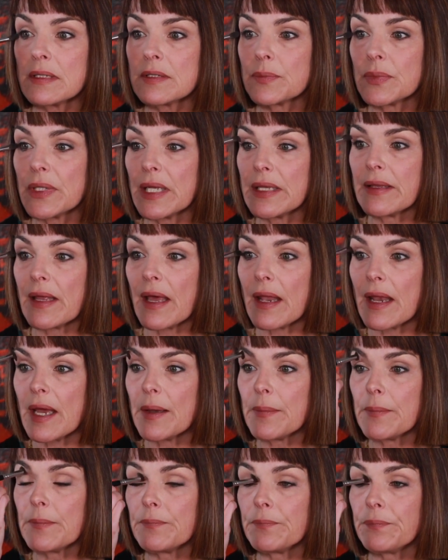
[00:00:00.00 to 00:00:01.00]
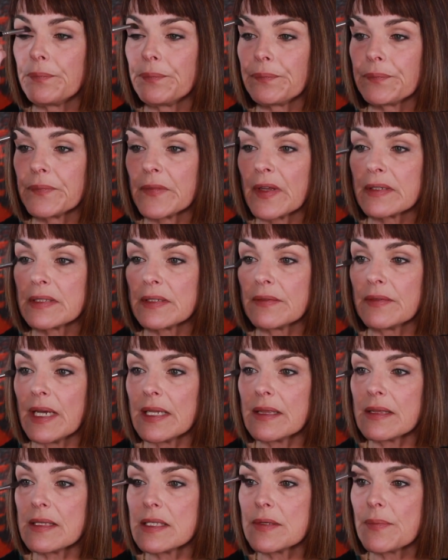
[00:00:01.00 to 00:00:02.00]
Just blend that up because
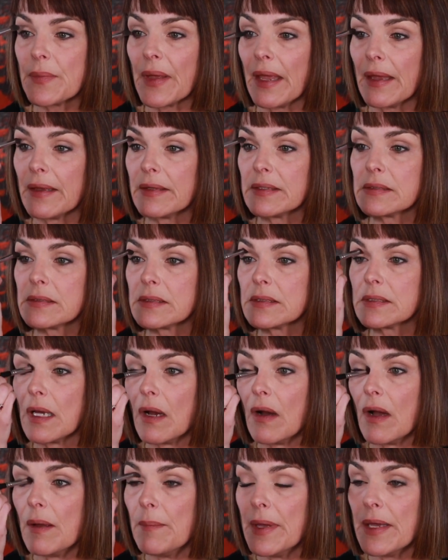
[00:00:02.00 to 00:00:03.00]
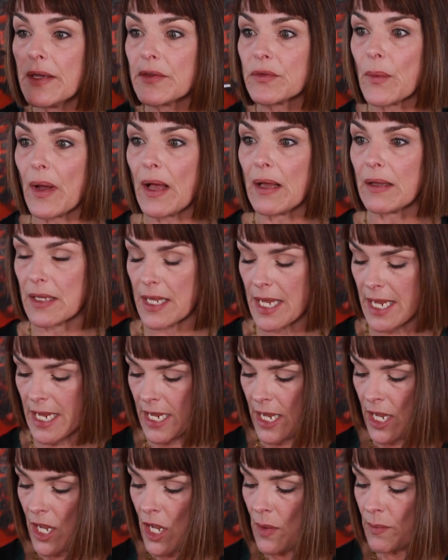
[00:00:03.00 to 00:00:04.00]
I've got the space, so I may as well.
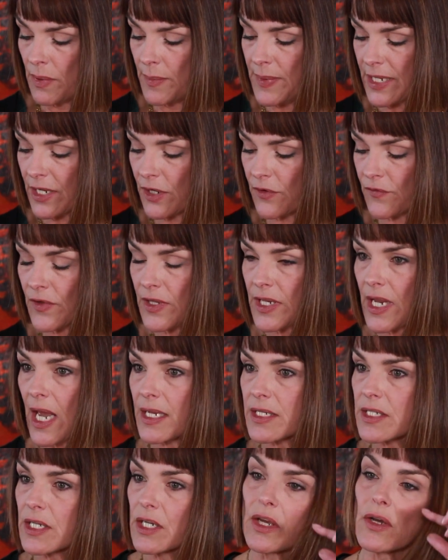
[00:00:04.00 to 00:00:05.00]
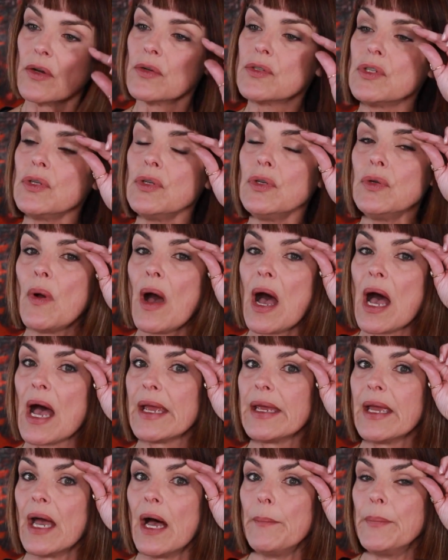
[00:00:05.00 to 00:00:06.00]
But be careful not to go too
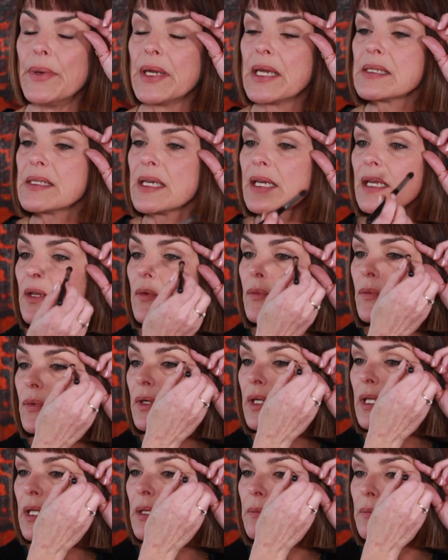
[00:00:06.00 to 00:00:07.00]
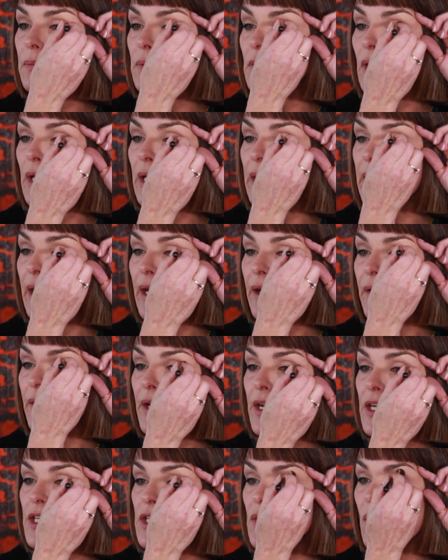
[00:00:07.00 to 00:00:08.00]
high up because that can really look
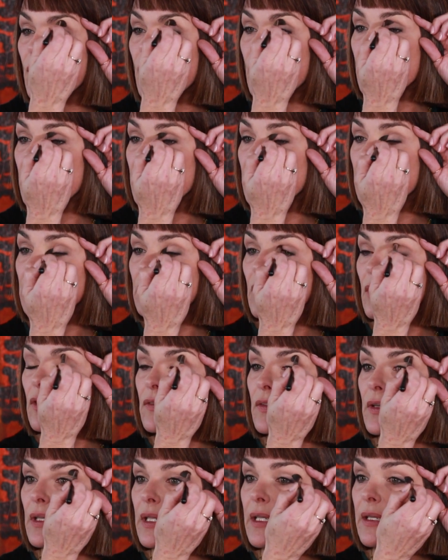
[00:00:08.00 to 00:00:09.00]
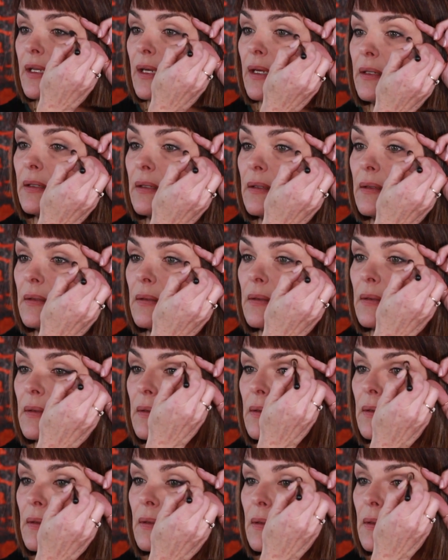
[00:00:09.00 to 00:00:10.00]
garish or overly done.
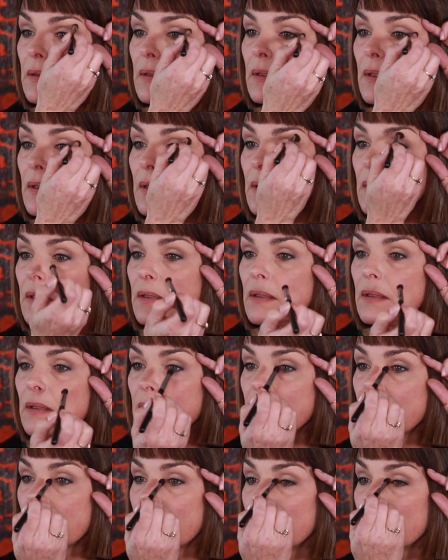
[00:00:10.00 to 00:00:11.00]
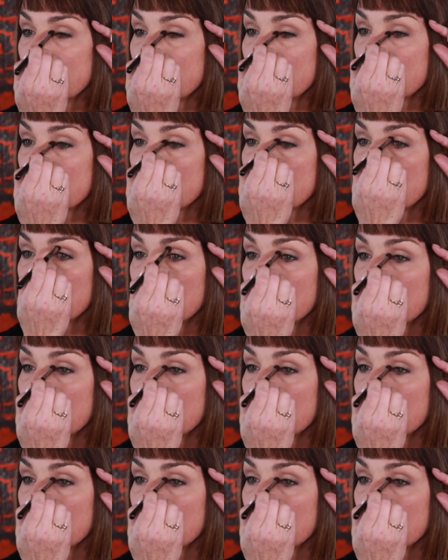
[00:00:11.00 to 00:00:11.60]
Okay.